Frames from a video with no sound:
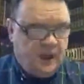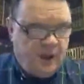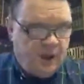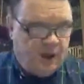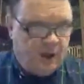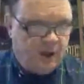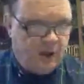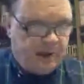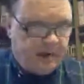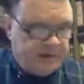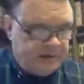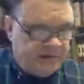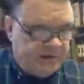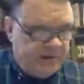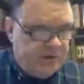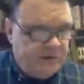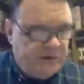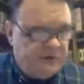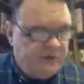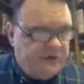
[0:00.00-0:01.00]
All right,
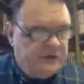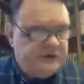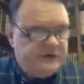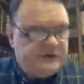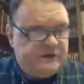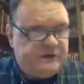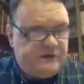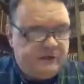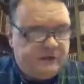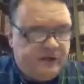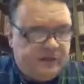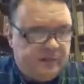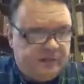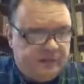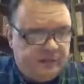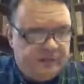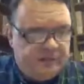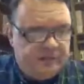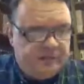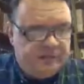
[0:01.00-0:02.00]
so just a
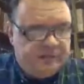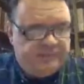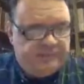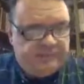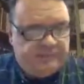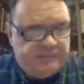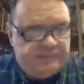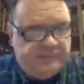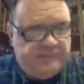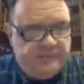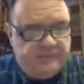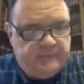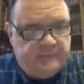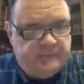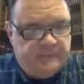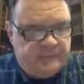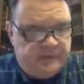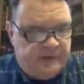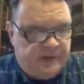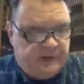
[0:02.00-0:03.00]
couple of
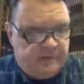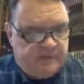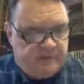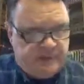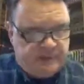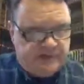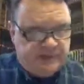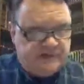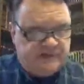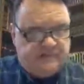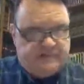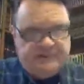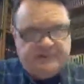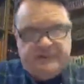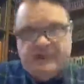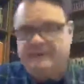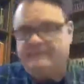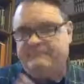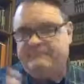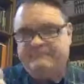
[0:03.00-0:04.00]
tidbits.
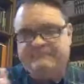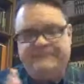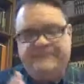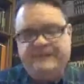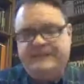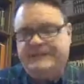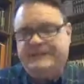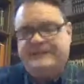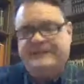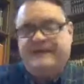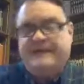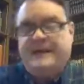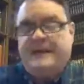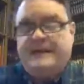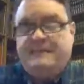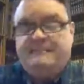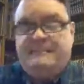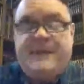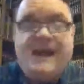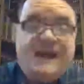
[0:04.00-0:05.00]

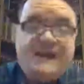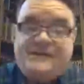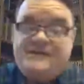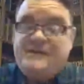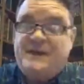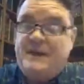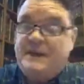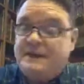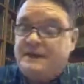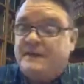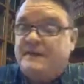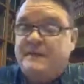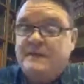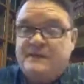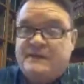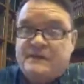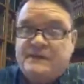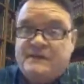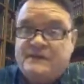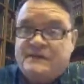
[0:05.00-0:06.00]
Not saying that
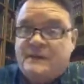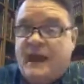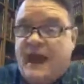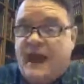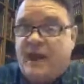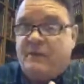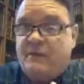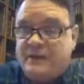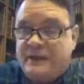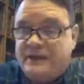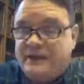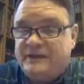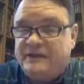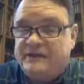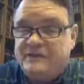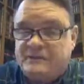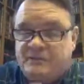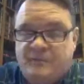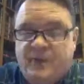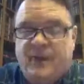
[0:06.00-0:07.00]
this is how it
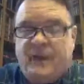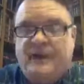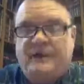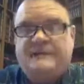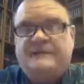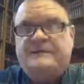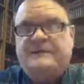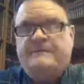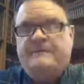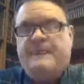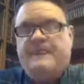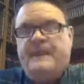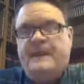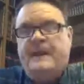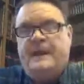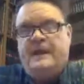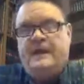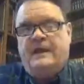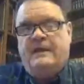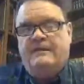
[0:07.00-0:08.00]
is, but
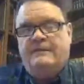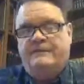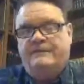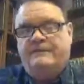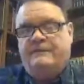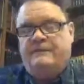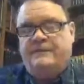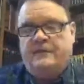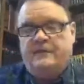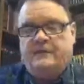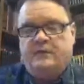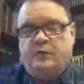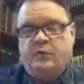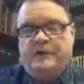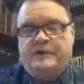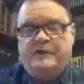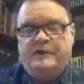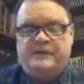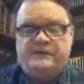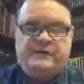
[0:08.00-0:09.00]
if the
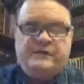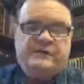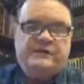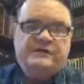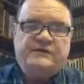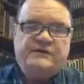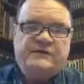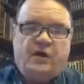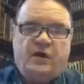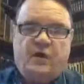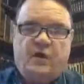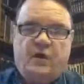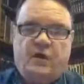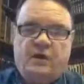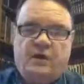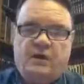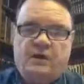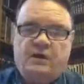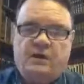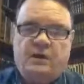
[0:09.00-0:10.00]
witnesses
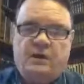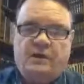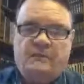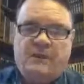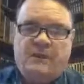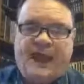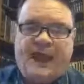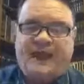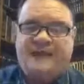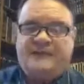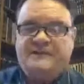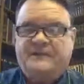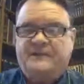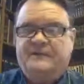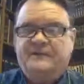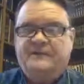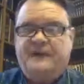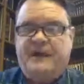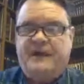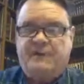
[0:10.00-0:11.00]
are
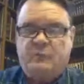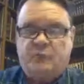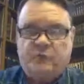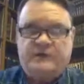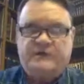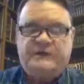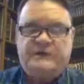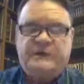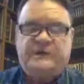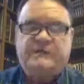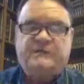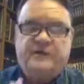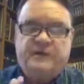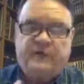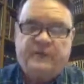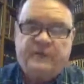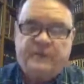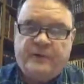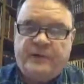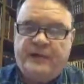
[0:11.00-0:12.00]
active and witnessing for
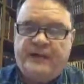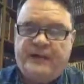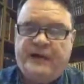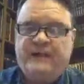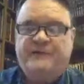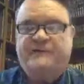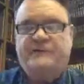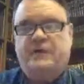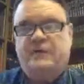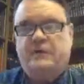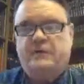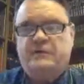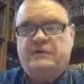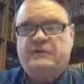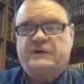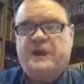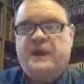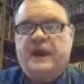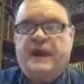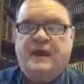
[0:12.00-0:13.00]
3.5
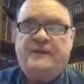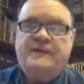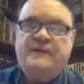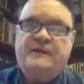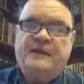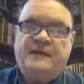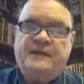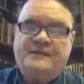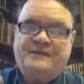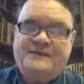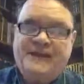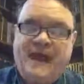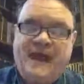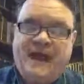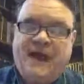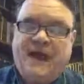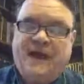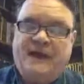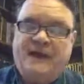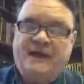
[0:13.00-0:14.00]
years, and then they
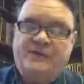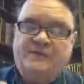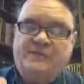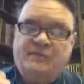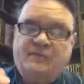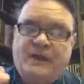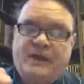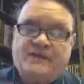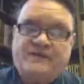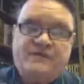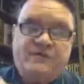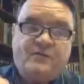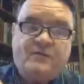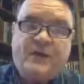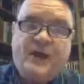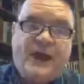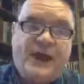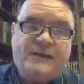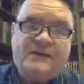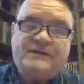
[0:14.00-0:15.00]
die and
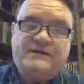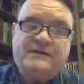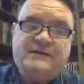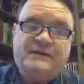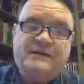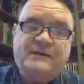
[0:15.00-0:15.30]
resurrect